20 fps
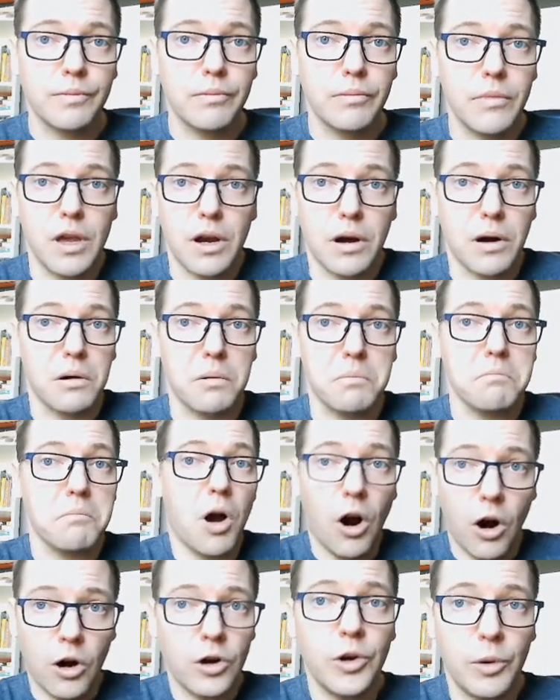There
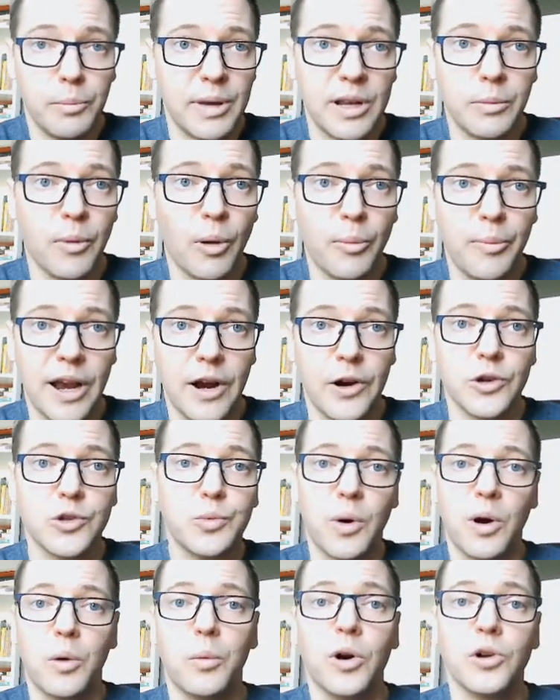are no minimal pairs
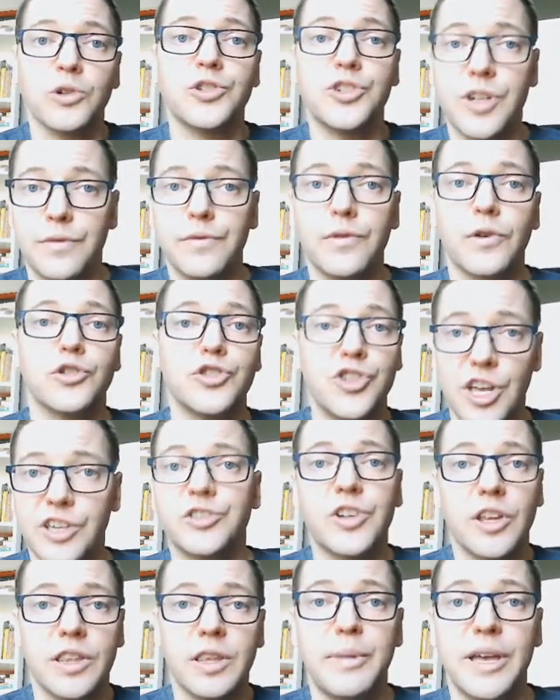where words differ
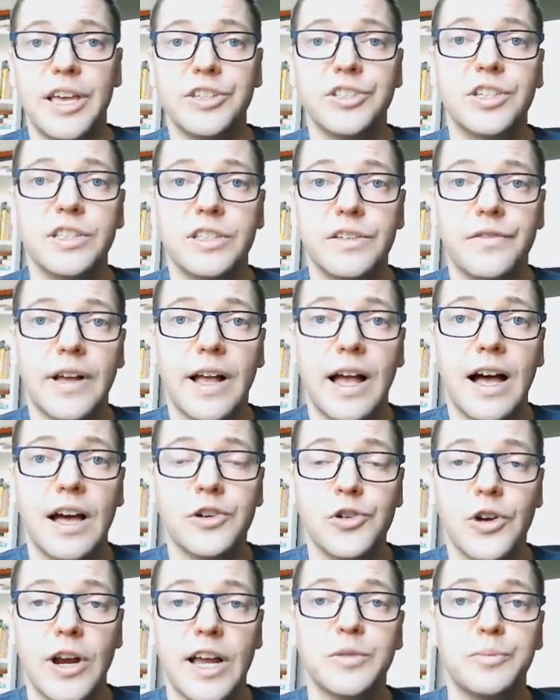just on the basis of a
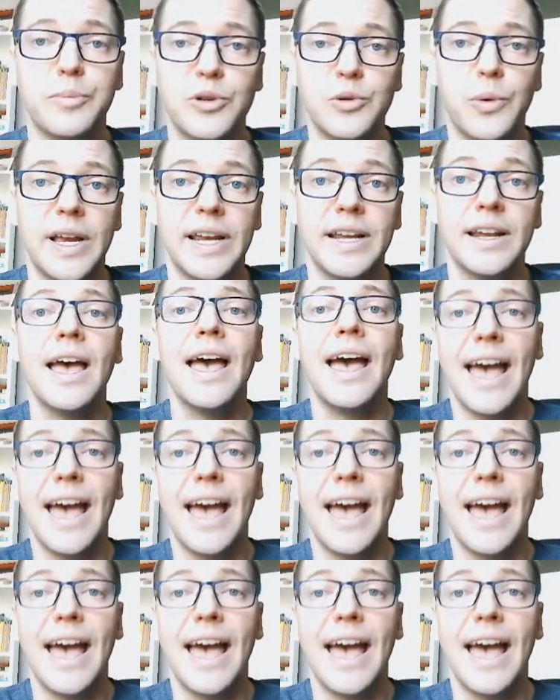contrast between